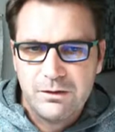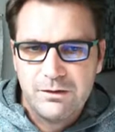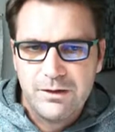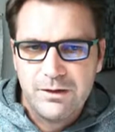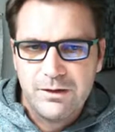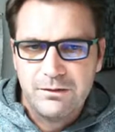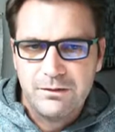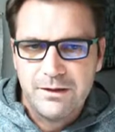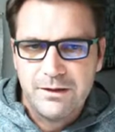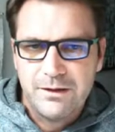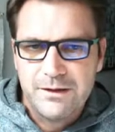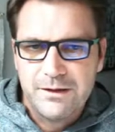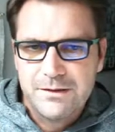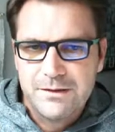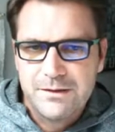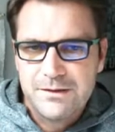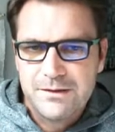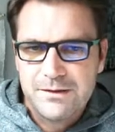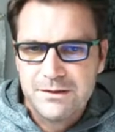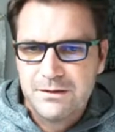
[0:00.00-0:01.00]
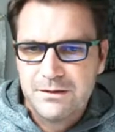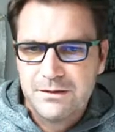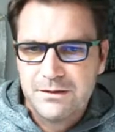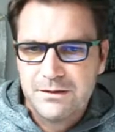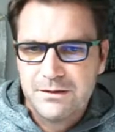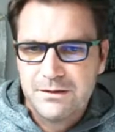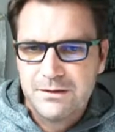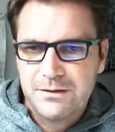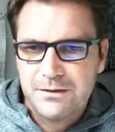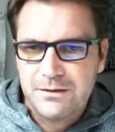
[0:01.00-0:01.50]
there it is.
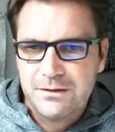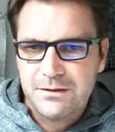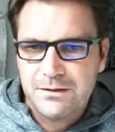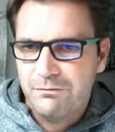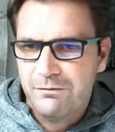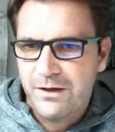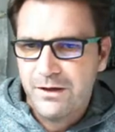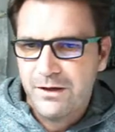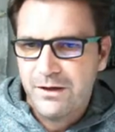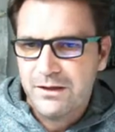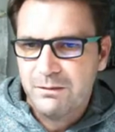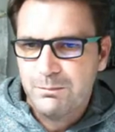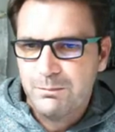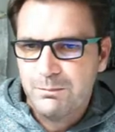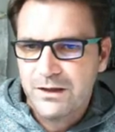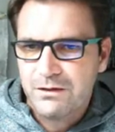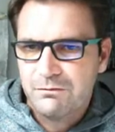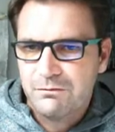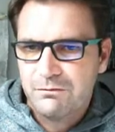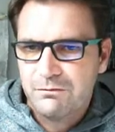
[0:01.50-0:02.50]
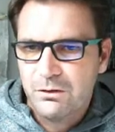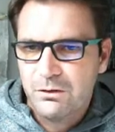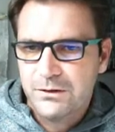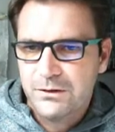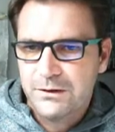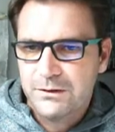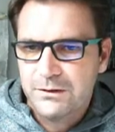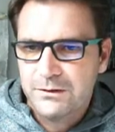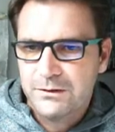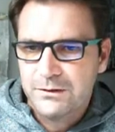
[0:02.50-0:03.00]
Find the Pics folder.